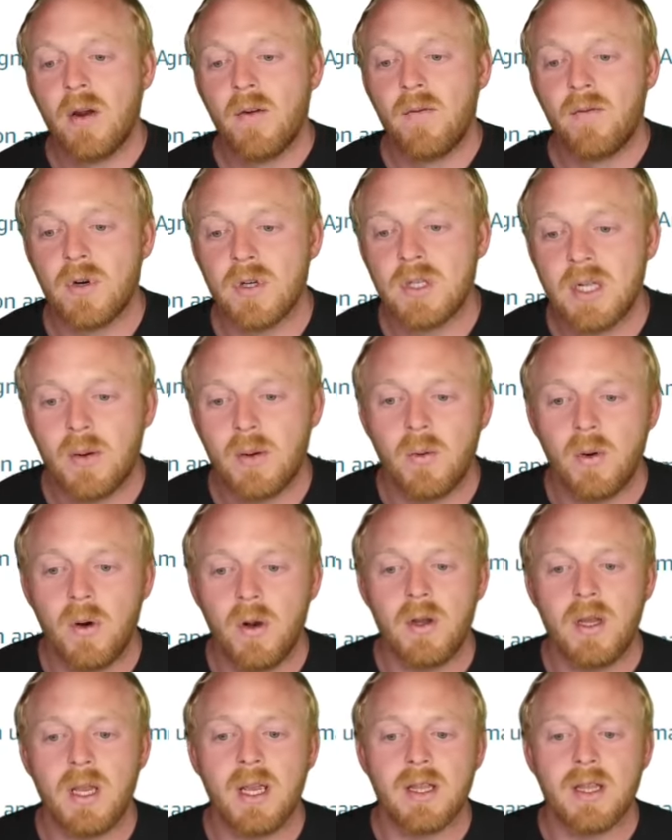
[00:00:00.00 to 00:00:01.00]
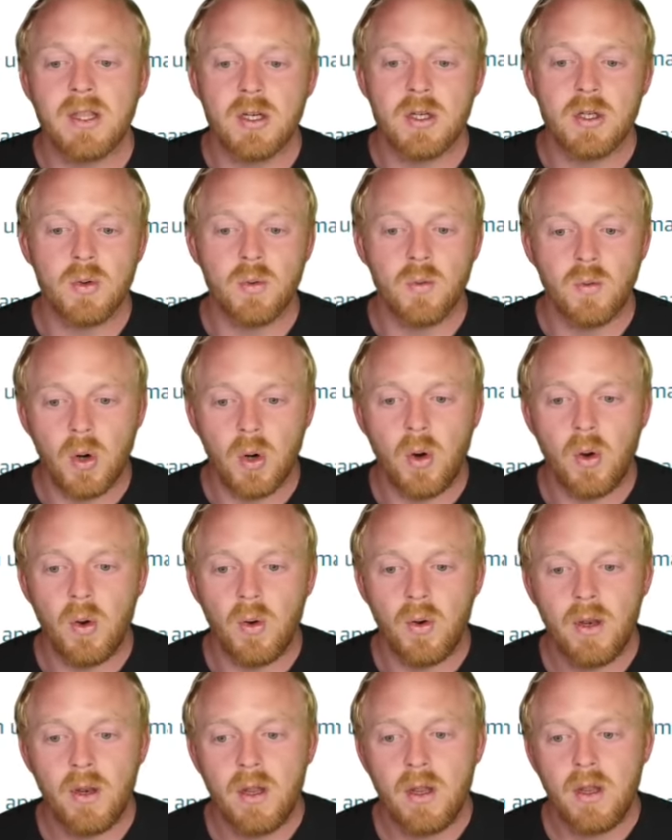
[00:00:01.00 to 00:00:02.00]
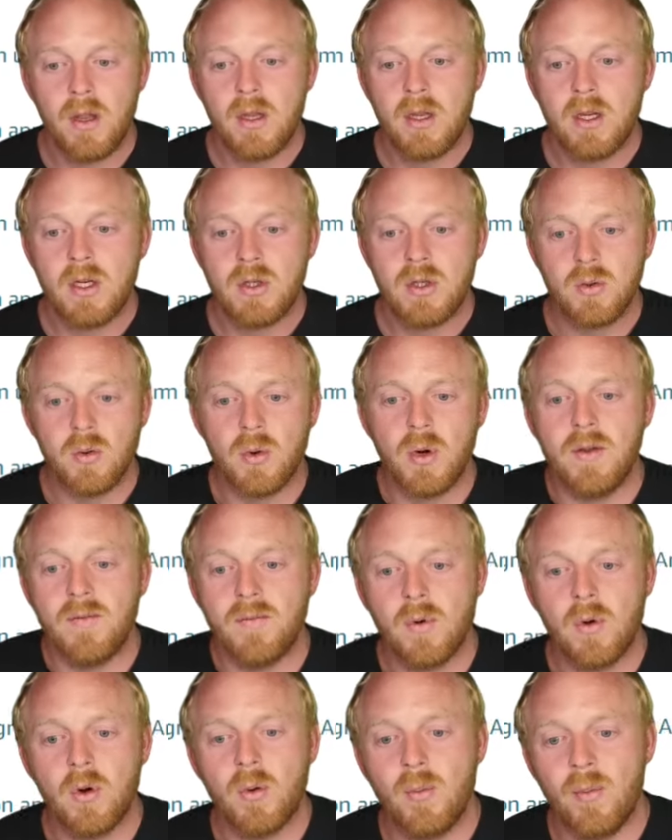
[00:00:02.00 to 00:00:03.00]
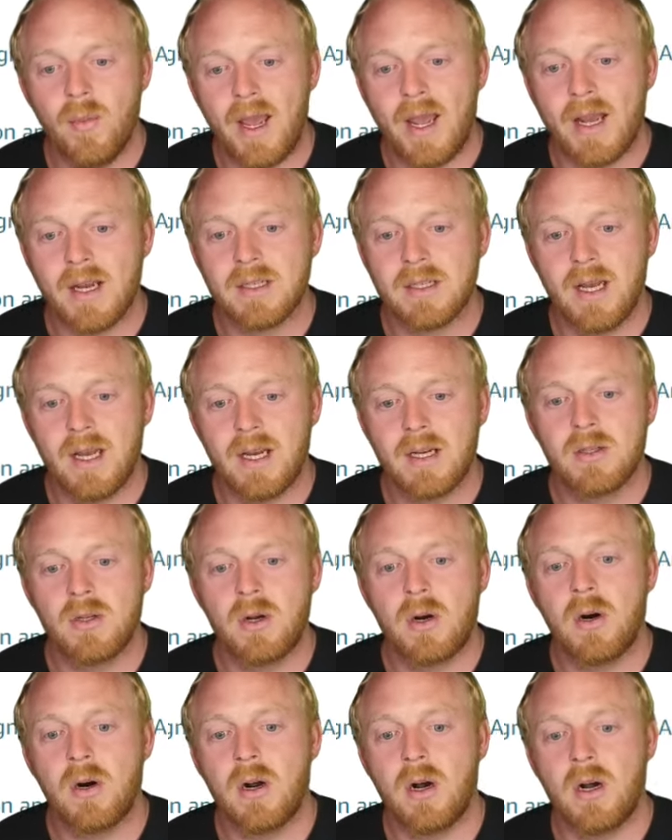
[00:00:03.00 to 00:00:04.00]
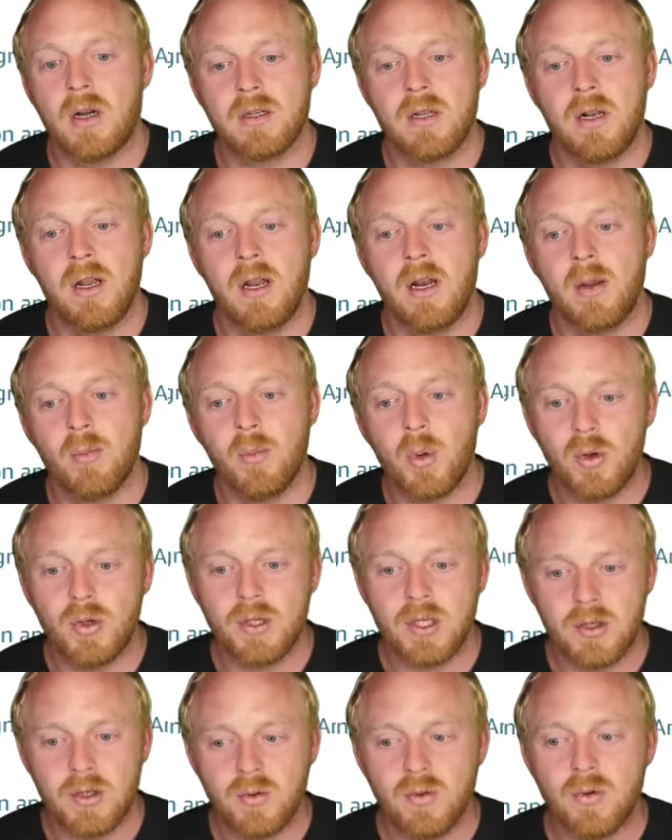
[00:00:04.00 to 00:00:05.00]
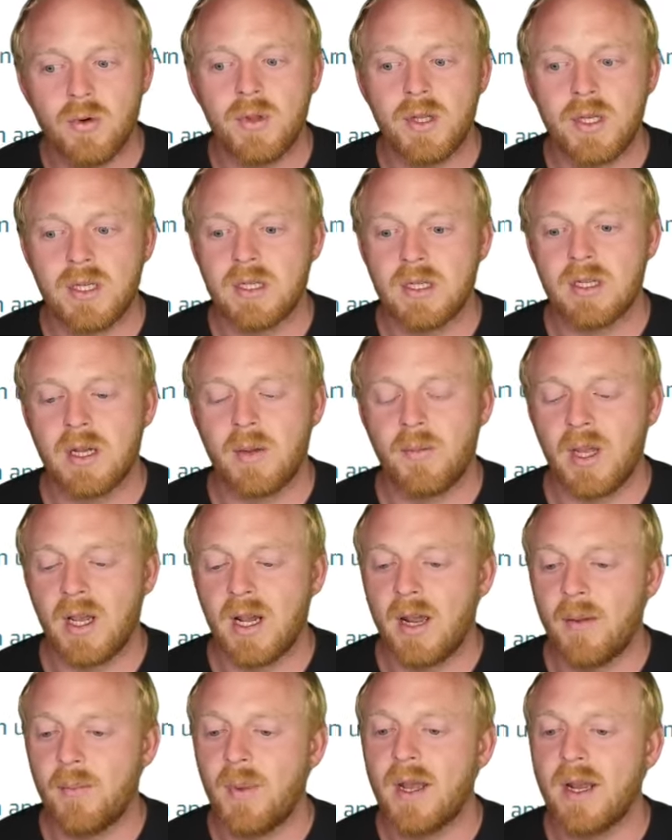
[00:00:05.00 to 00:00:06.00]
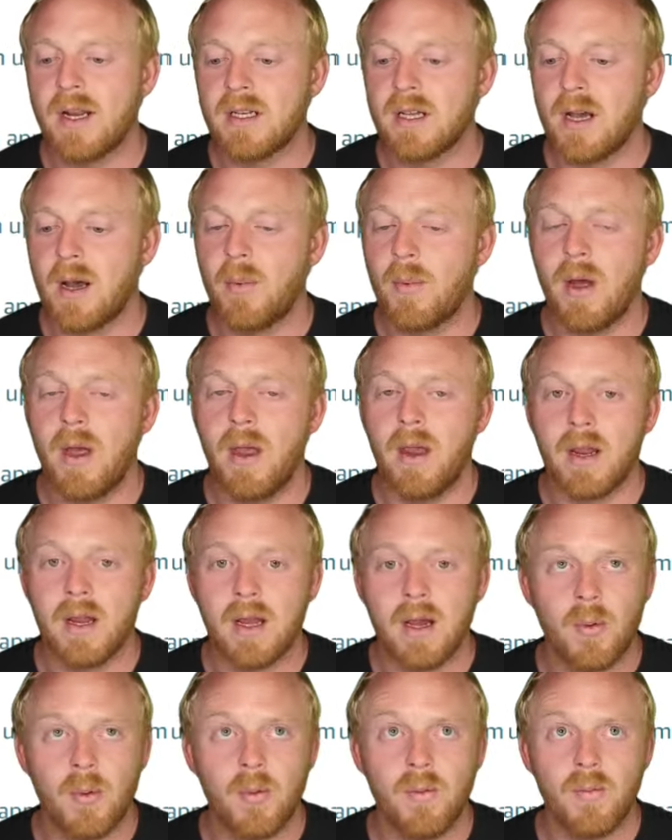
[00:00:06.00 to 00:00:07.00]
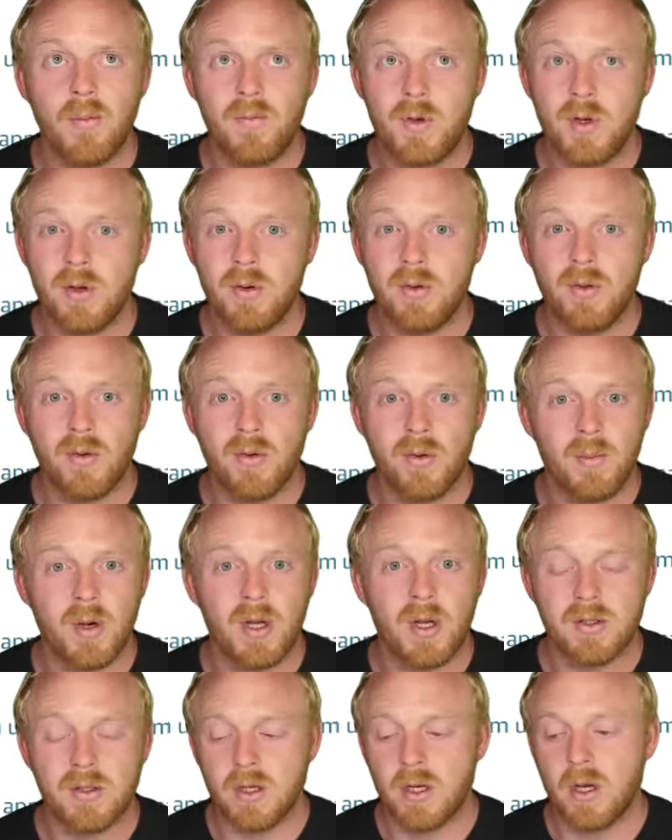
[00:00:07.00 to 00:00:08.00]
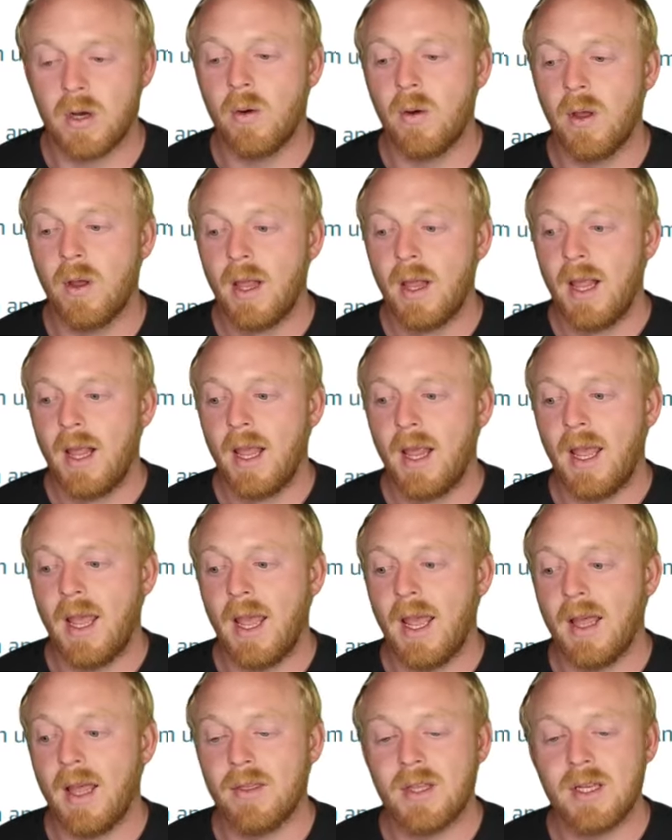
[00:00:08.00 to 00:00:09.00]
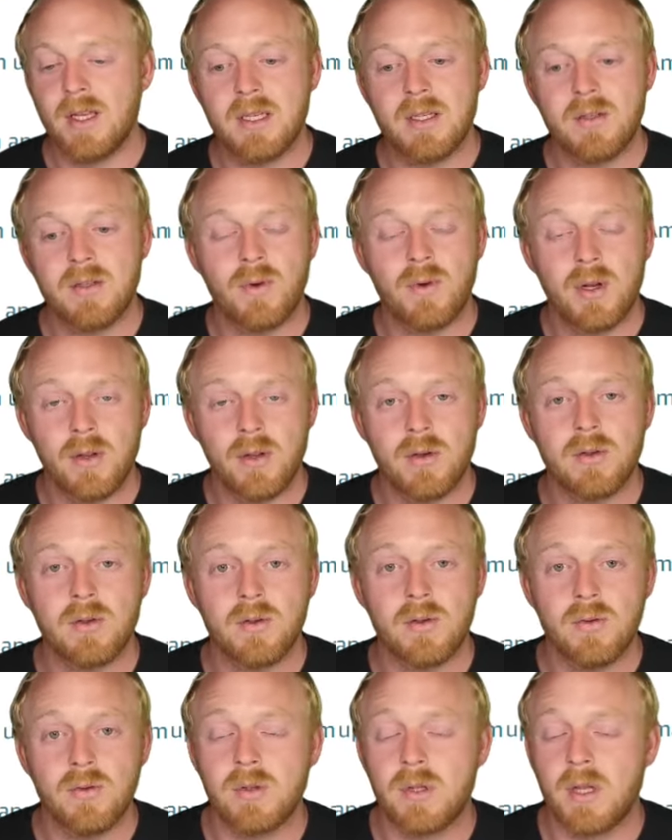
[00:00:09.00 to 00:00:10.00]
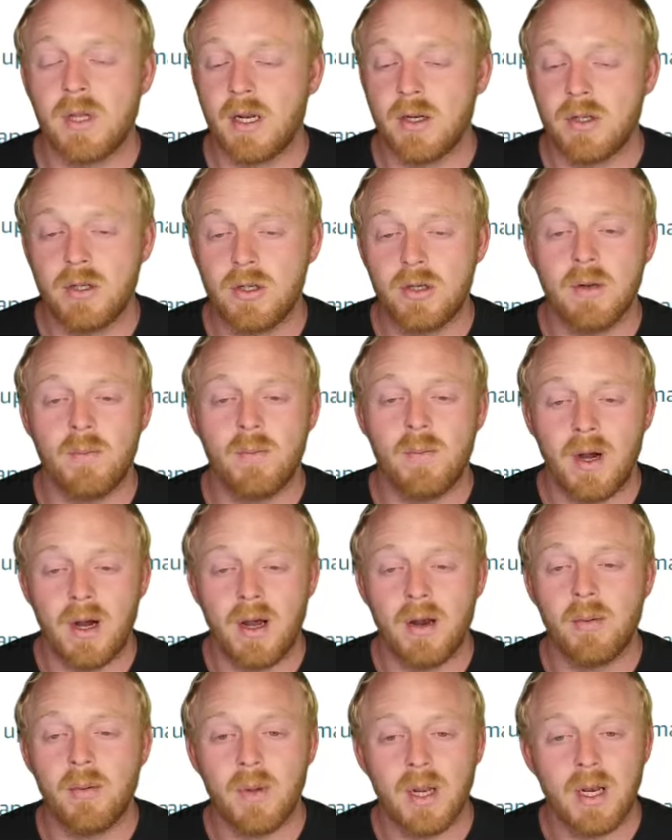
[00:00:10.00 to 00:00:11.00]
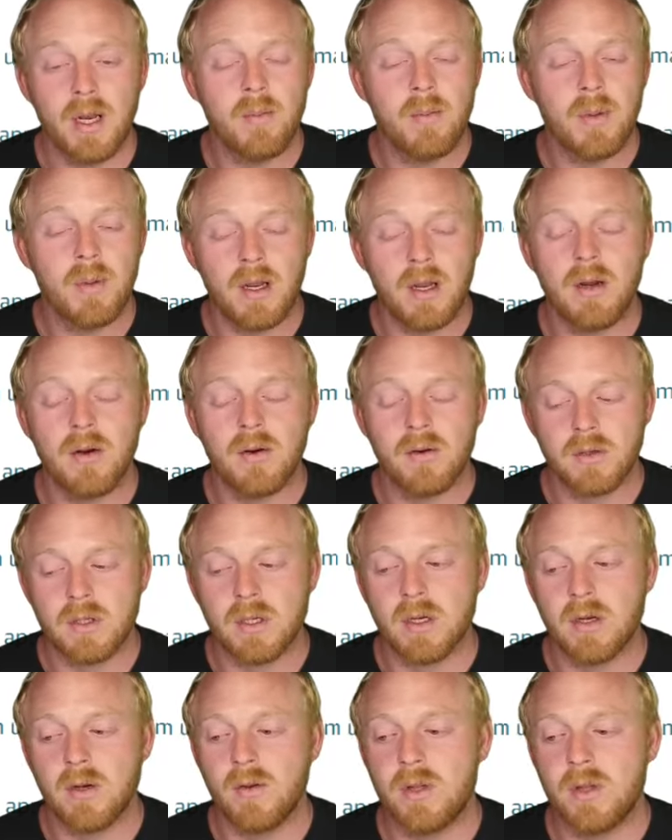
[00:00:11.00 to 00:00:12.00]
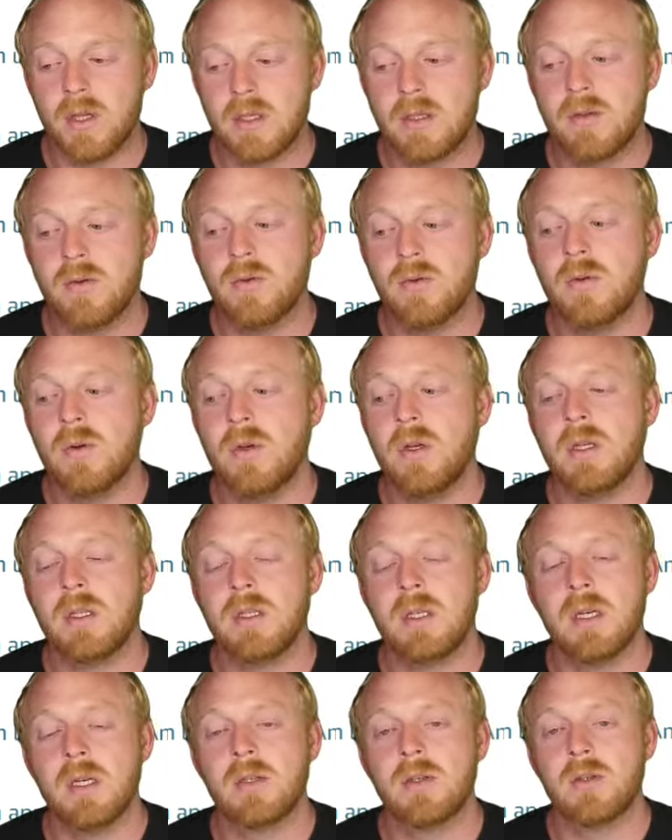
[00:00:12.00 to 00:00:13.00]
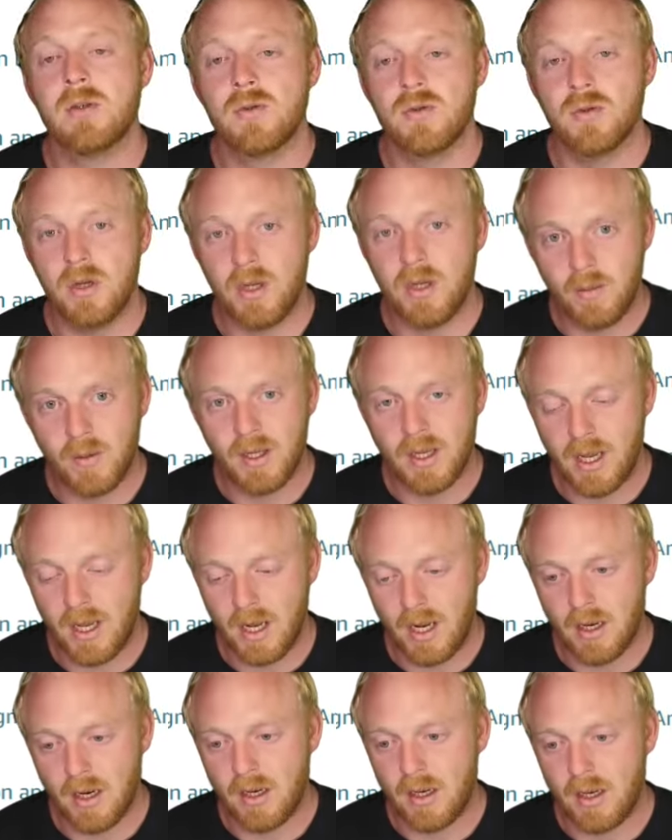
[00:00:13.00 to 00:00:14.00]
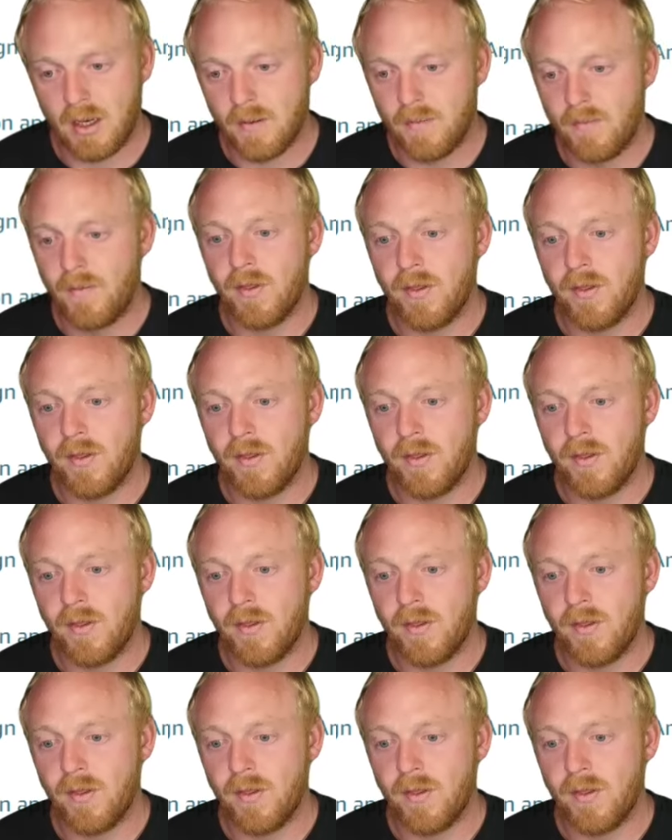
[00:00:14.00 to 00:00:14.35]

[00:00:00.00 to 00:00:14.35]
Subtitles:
First up, we're looking at the Dewalt 20 volt max XR oscillating multi-tool. This is something I picked up a couple, 2-3 months ago, and this is one of those tools that I should have bought many years ago. This tool is extremely handy.